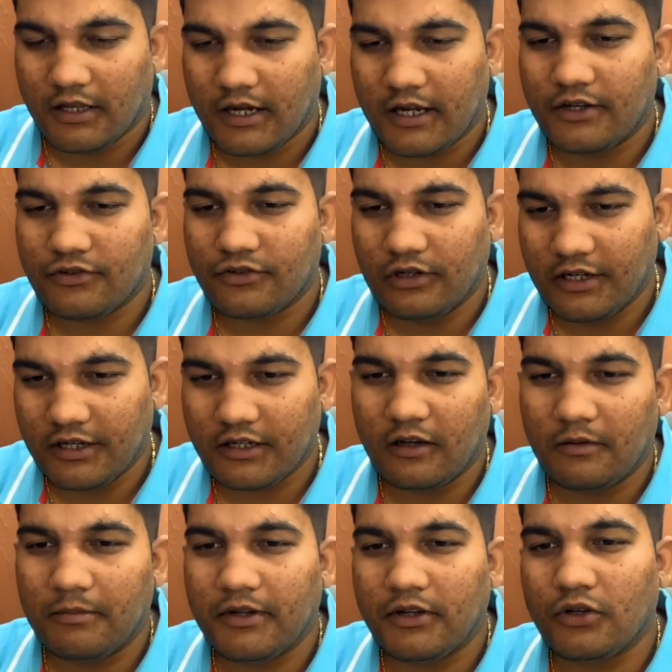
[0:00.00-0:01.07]
Right? So
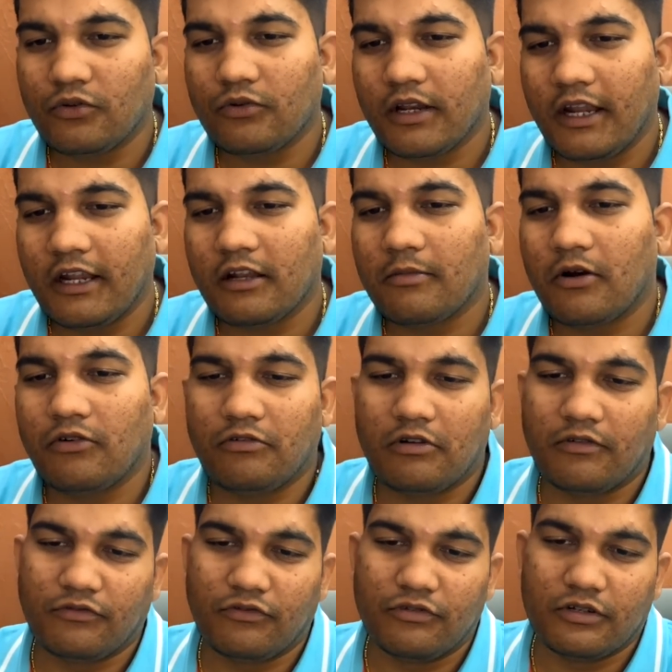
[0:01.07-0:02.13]
little bit to great amount
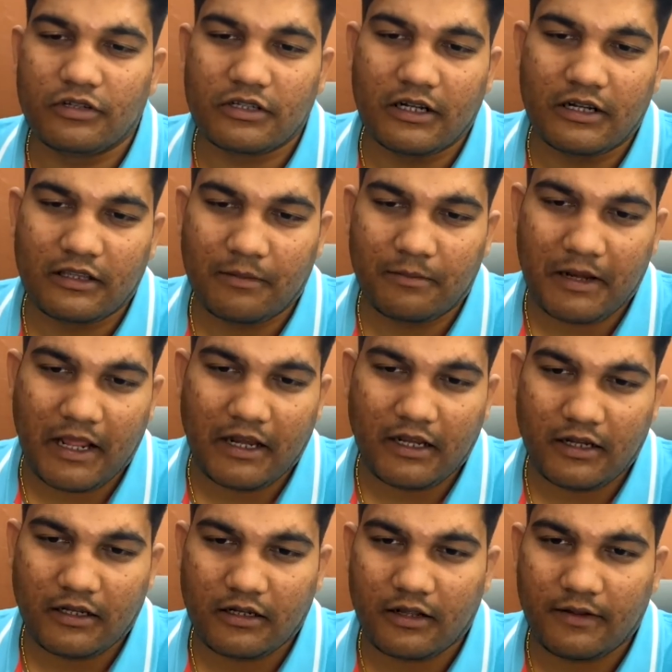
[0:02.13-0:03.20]
of good result the
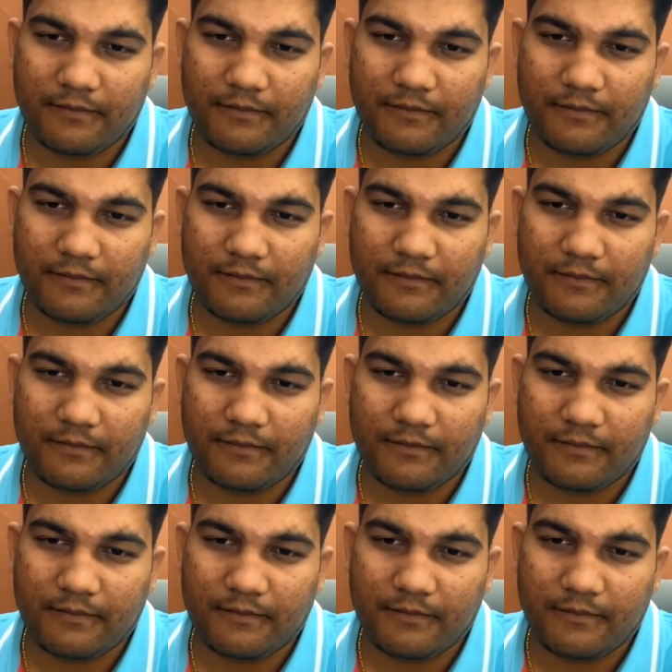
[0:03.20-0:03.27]
planet,